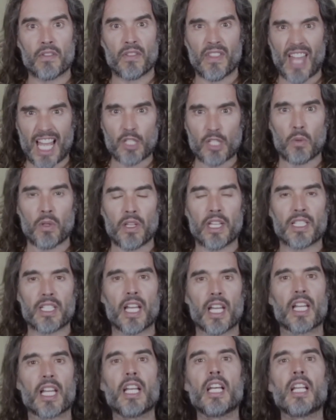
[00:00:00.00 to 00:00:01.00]
That's what they'd
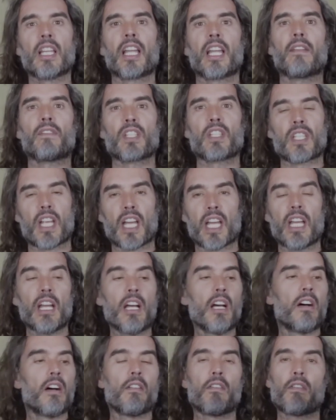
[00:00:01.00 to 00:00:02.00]
say. They'd have to say,
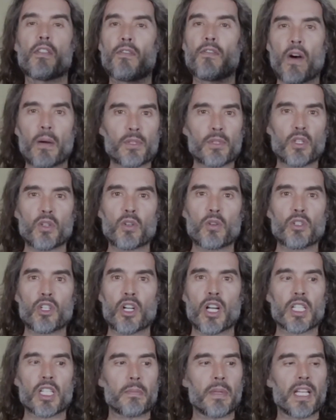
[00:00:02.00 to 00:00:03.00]
the pharmaceutical
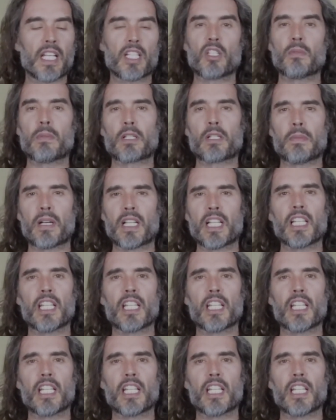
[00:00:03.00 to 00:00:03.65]
giants are making too much money,